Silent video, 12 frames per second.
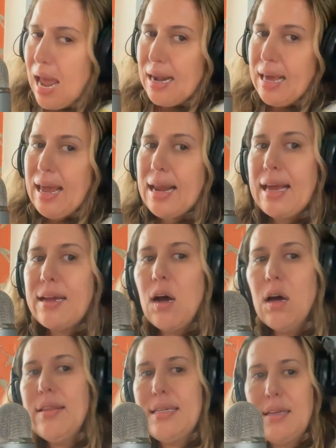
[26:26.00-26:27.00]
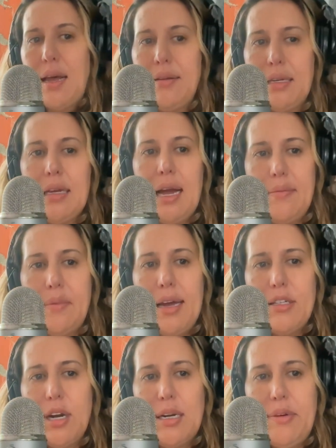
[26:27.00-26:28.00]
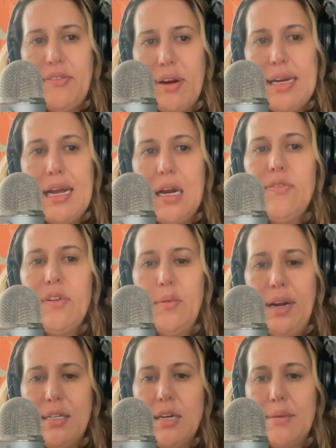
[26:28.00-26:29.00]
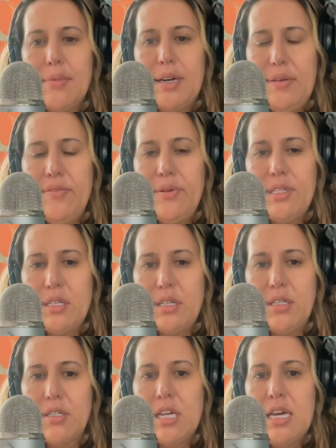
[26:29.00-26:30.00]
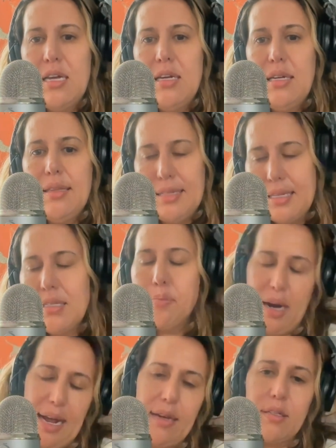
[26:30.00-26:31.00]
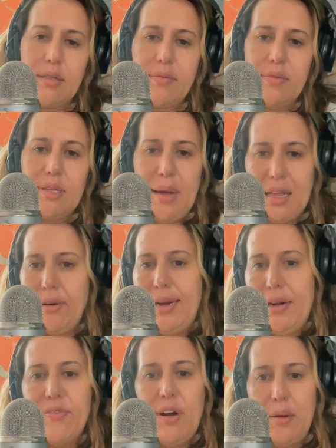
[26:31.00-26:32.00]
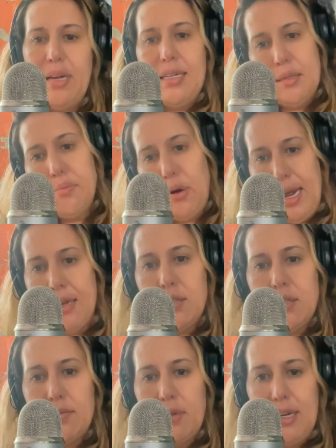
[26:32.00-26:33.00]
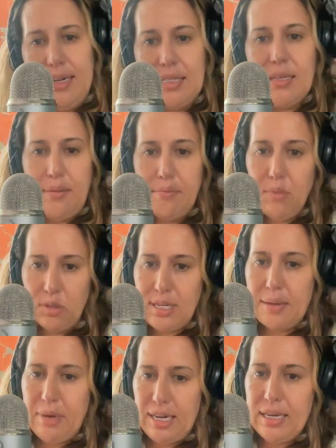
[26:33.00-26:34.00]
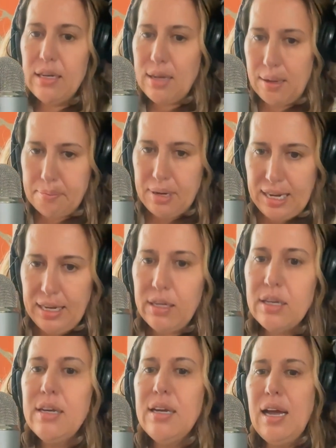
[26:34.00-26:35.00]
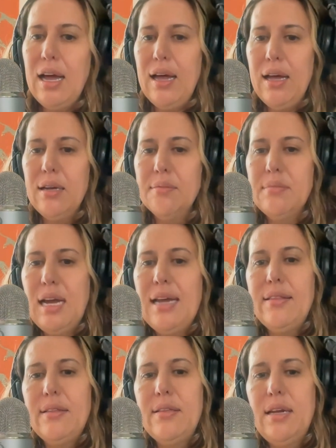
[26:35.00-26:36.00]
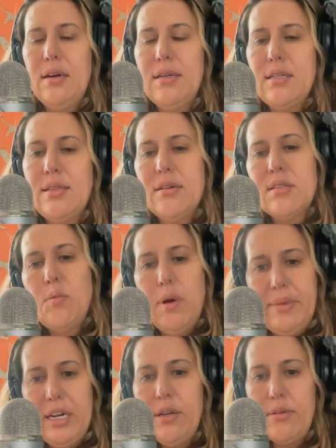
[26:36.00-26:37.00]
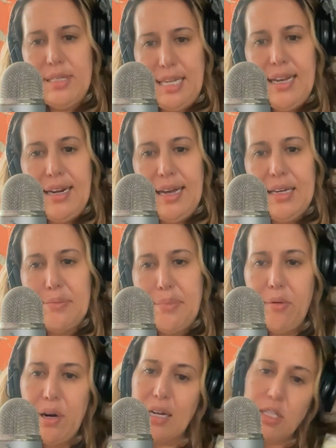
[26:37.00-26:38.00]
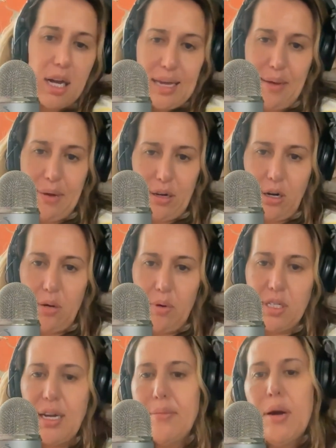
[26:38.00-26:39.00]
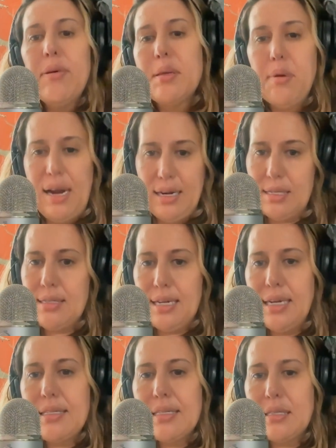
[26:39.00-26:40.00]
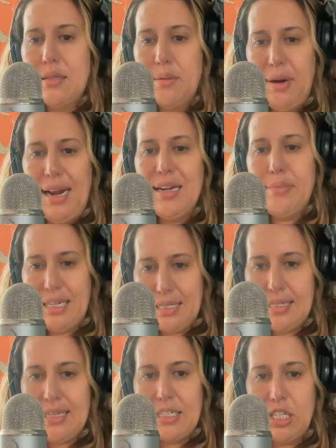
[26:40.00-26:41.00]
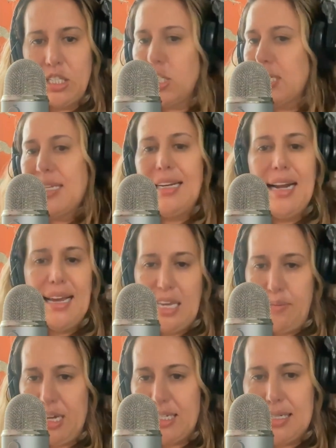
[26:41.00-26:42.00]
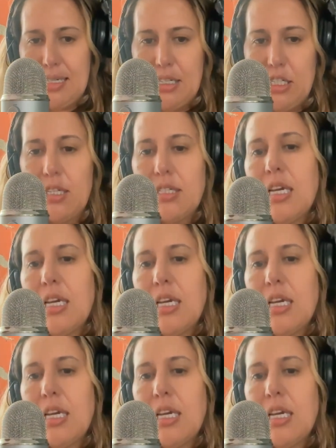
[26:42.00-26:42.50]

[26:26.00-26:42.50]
And I call these, I try to be very careful when I talk about influencers. This is a brand. The Ballerina Farm is a brand. It is a multimedia company. And there's a woman who is in it, but we're not talking about her. We're talking about what the brand does. The brand makes decisions, just like Nike makes decisions.